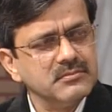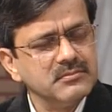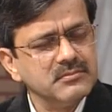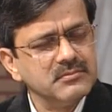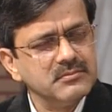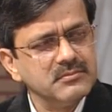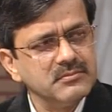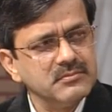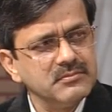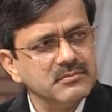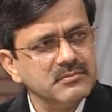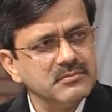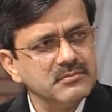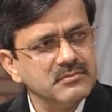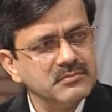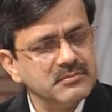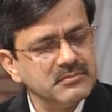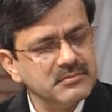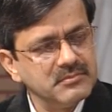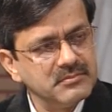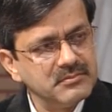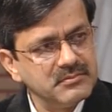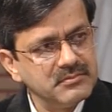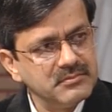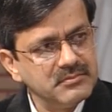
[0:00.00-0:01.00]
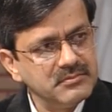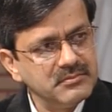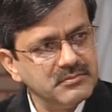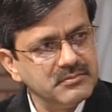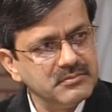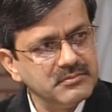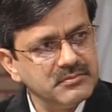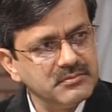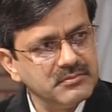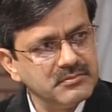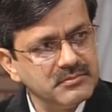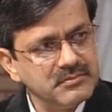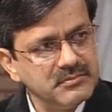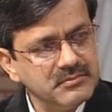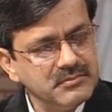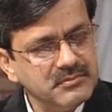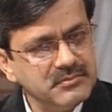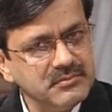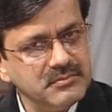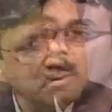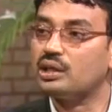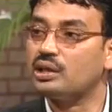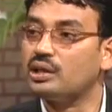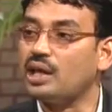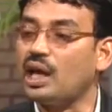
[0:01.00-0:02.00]
this change in
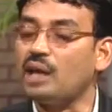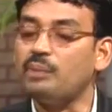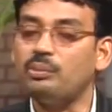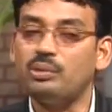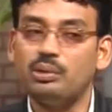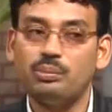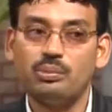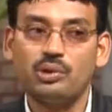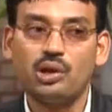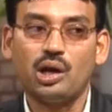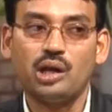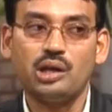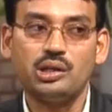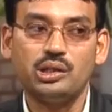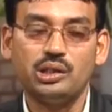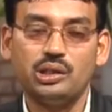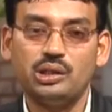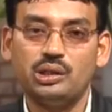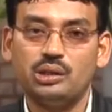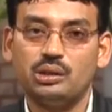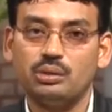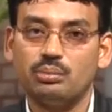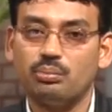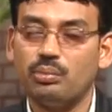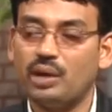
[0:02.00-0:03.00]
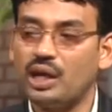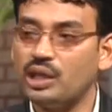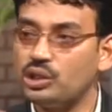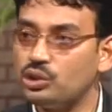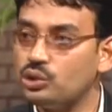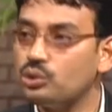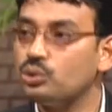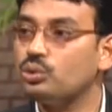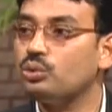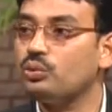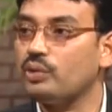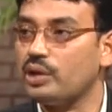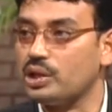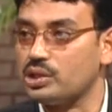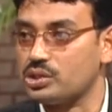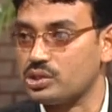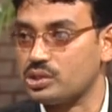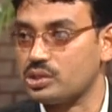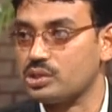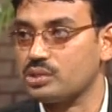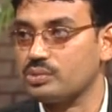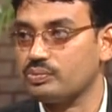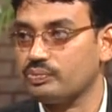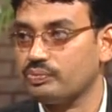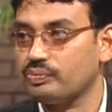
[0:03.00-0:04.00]
behavior can be brought in by two
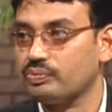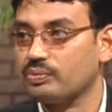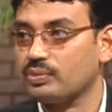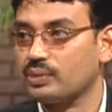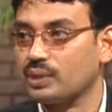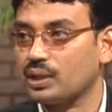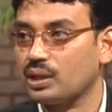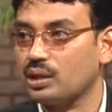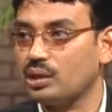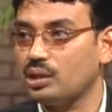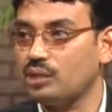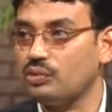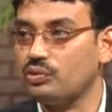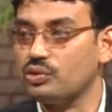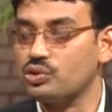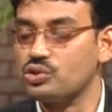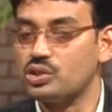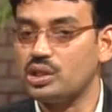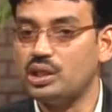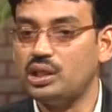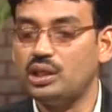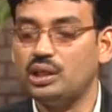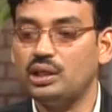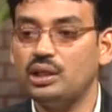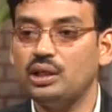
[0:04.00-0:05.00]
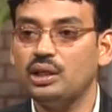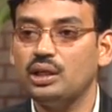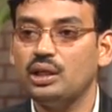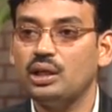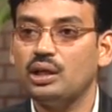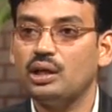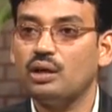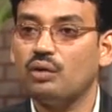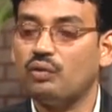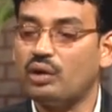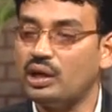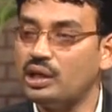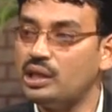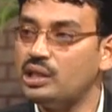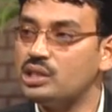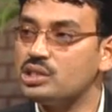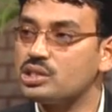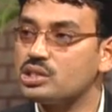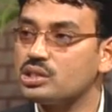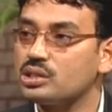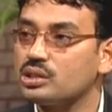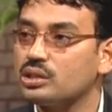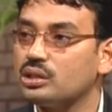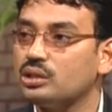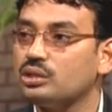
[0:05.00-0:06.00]
ways. If you see, one
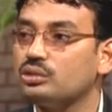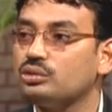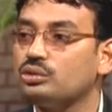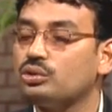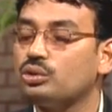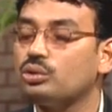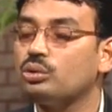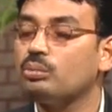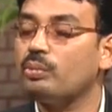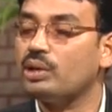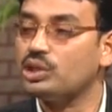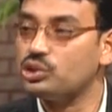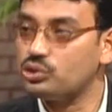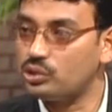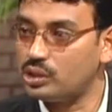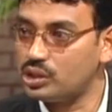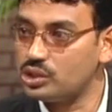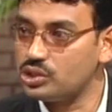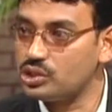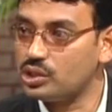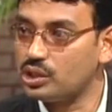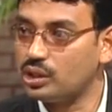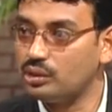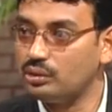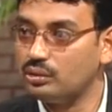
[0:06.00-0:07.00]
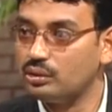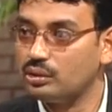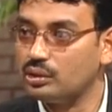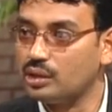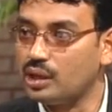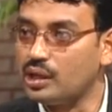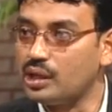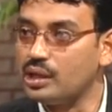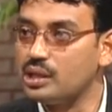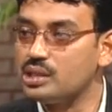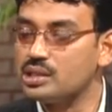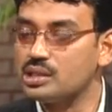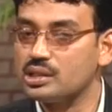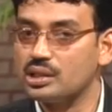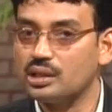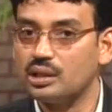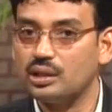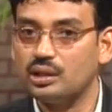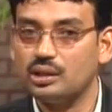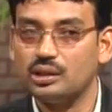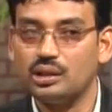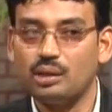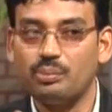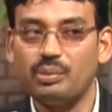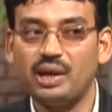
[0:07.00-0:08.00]
is through maturation, that is
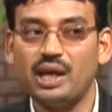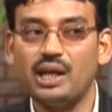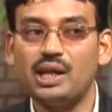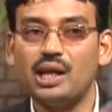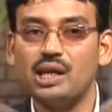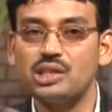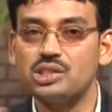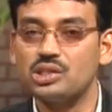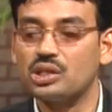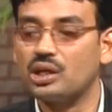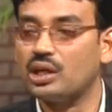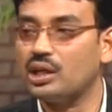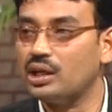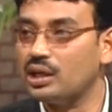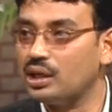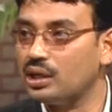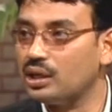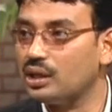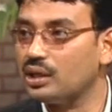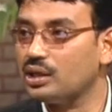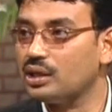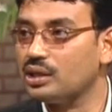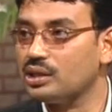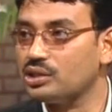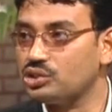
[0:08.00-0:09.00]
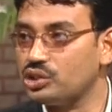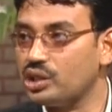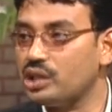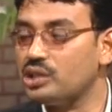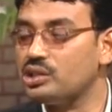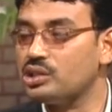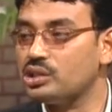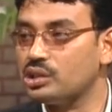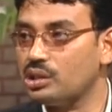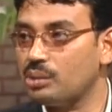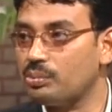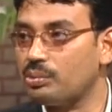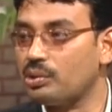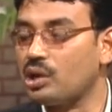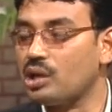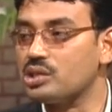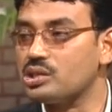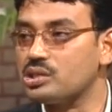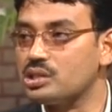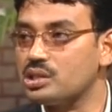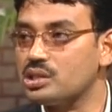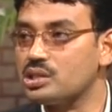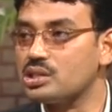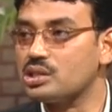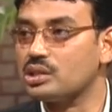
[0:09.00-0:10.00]
the biological change in the
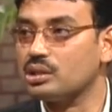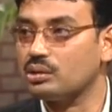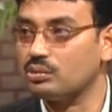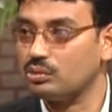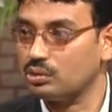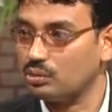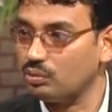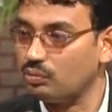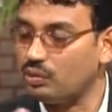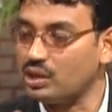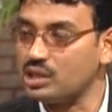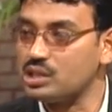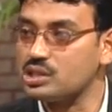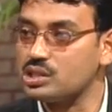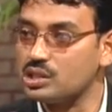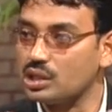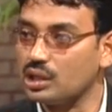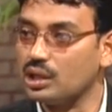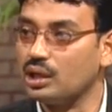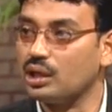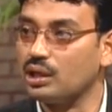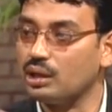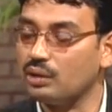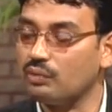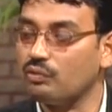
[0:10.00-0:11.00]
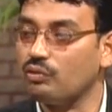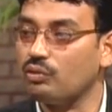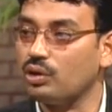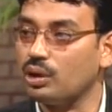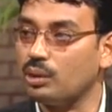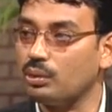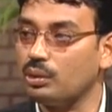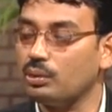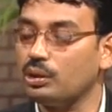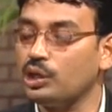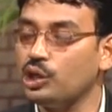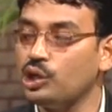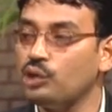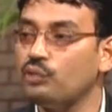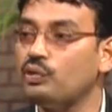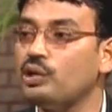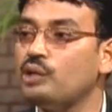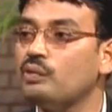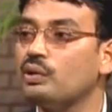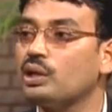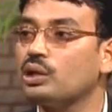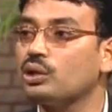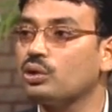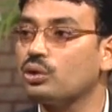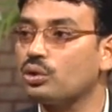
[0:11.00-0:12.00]
process once
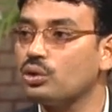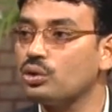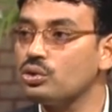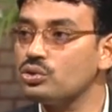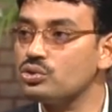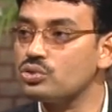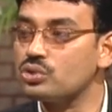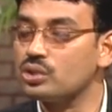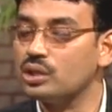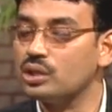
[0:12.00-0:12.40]
individual grows,